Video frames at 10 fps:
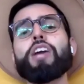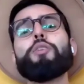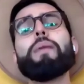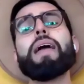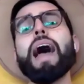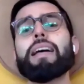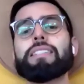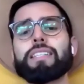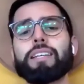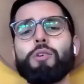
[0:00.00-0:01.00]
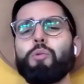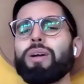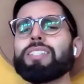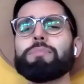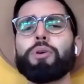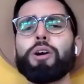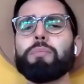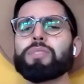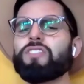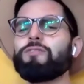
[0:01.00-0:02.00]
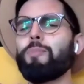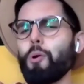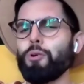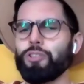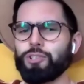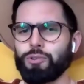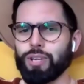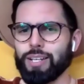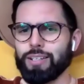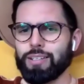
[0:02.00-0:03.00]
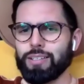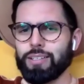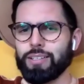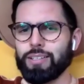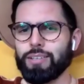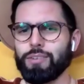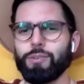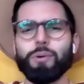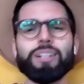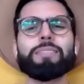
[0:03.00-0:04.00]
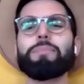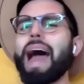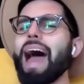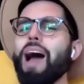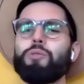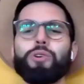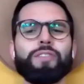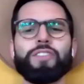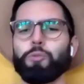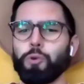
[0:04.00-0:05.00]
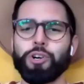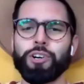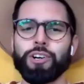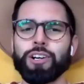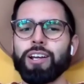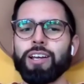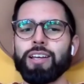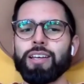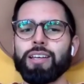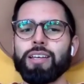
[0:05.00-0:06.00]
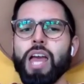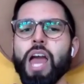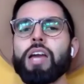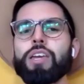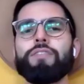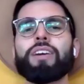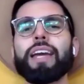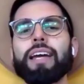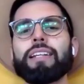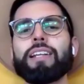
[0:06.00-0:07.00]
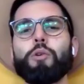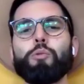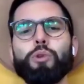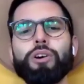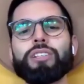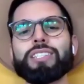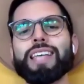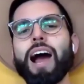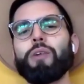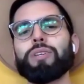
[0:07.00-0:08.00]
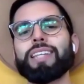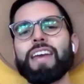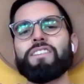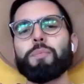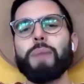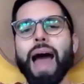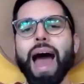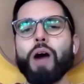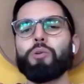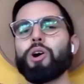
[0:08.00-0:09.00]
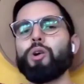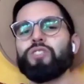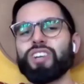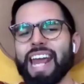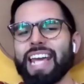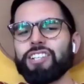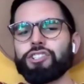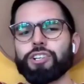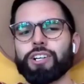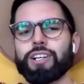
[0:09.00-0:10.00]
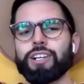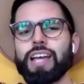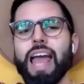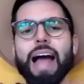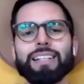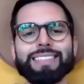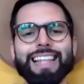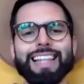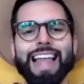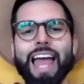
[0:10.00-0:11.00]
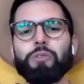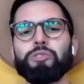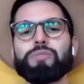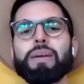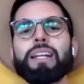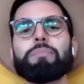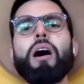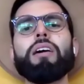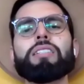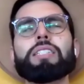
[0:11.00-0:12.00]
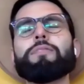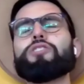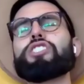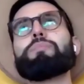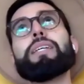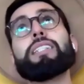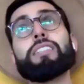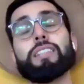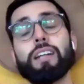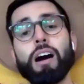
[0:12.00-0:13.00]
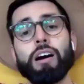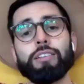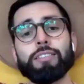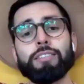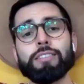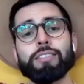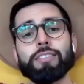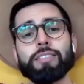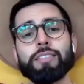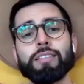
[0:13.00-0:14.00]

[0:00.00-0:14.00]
You may ask, what is the purpose of poetry? What is the power of the word? You forget words are what gave you power over nature, as language made it possible to speak to the gods.